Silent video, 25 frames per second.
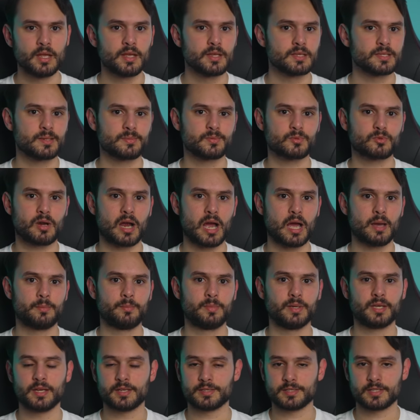Subscribe
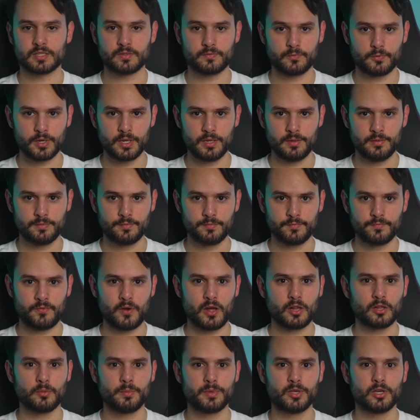because it's free.
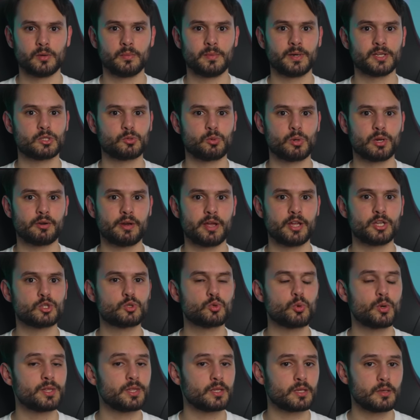Follow me on my Twitter and
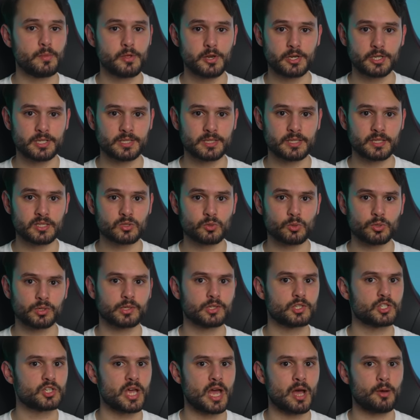join the community Discord
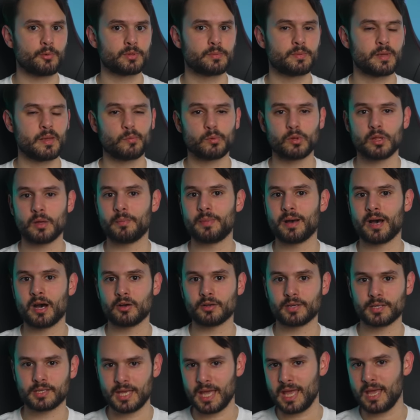to chat with people
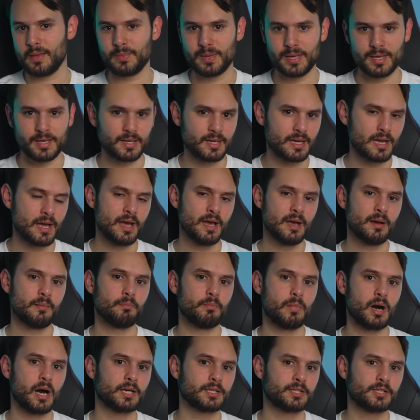about gaming,
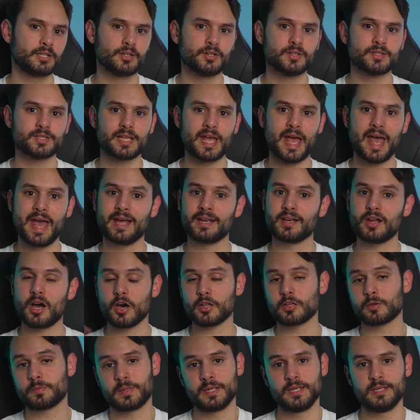monitors, and
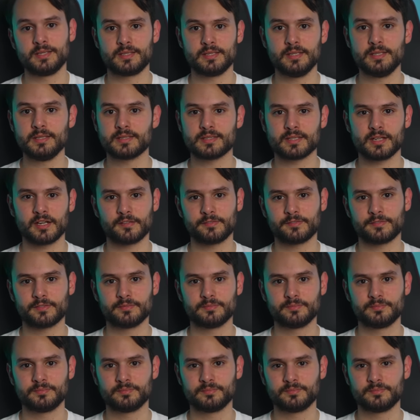other PC stuff.